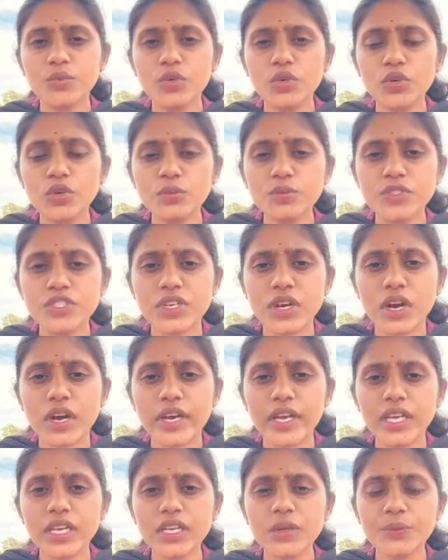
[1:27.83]
Blume
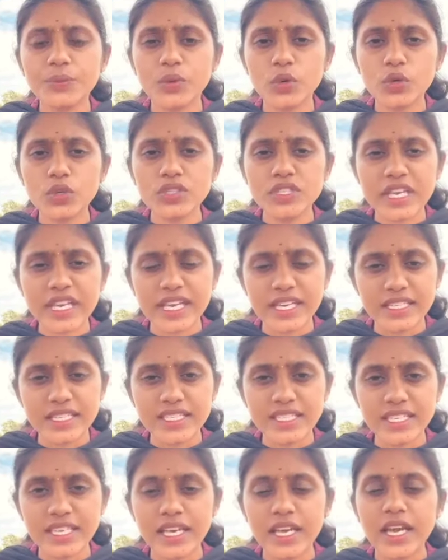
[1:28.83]
joined Porsche
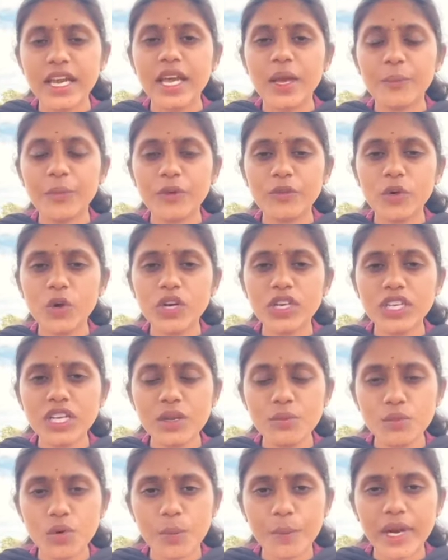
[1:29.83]
AG, a
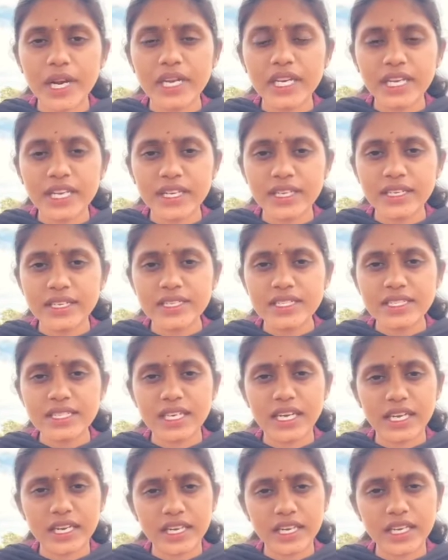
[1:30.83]
pivotal moment in his
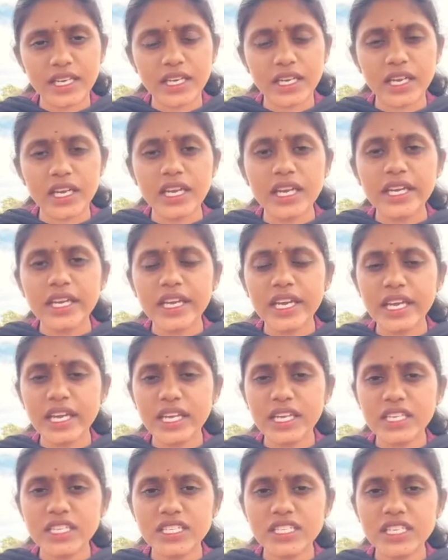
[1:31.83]
career.
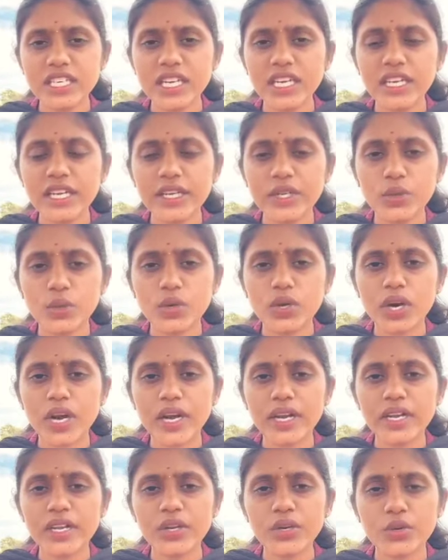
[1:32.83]
He initially took
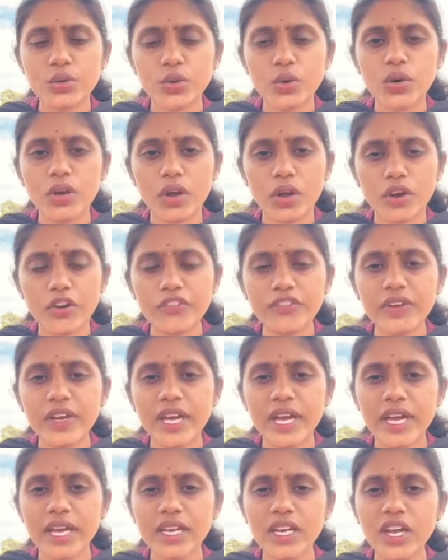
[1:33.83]
on a role of
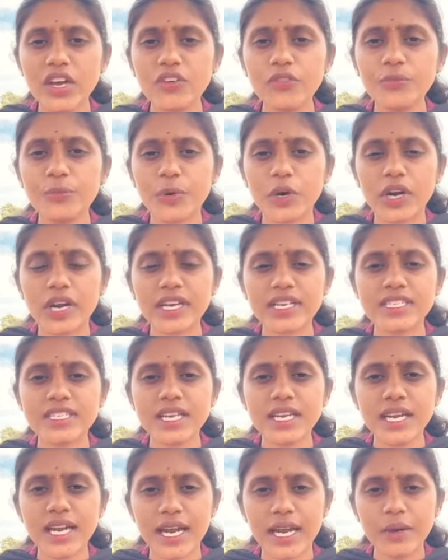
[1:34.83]
Head of
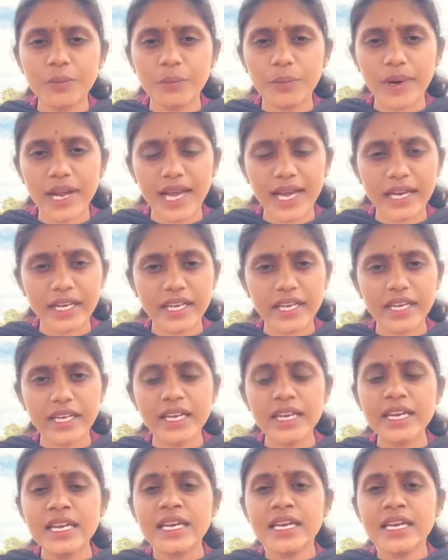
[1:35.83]
Production and Planning.